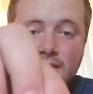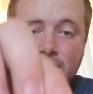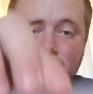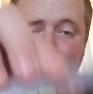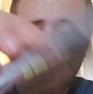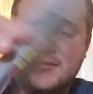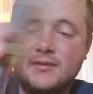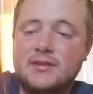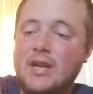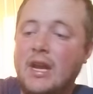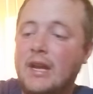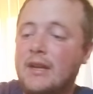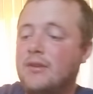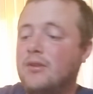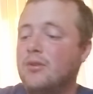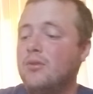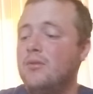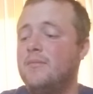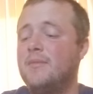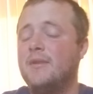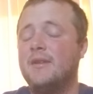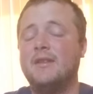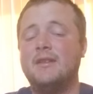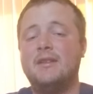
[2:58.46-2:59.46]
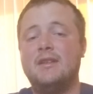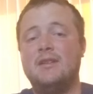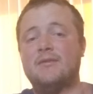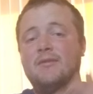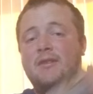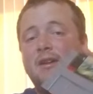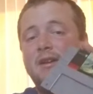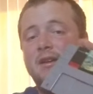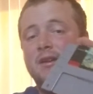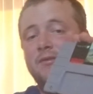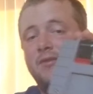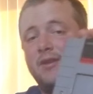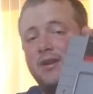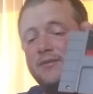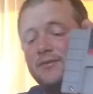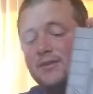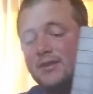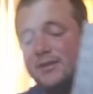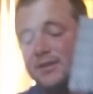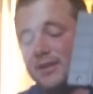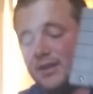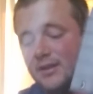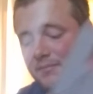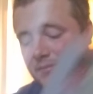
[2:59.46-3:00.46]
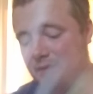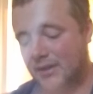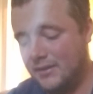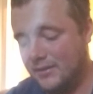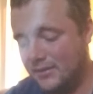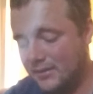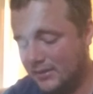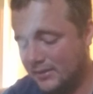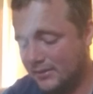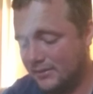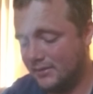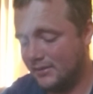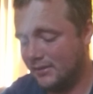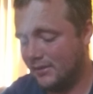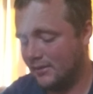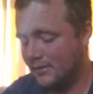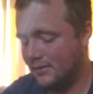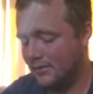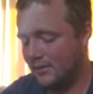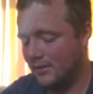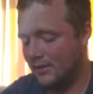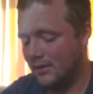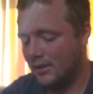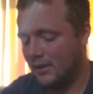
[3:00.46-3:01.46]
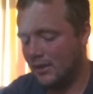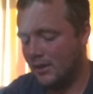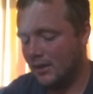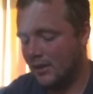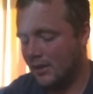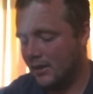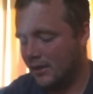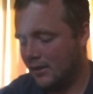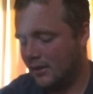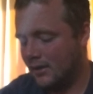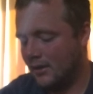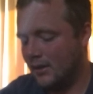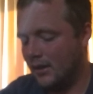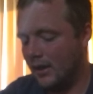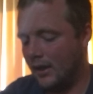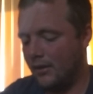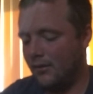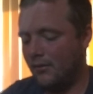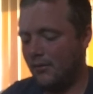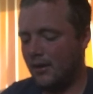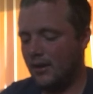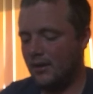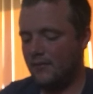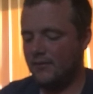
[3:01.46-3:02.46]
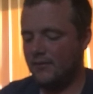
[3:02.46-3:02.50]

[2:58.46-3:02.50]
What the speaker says: which I do believe I have. I have to check my list. I know I have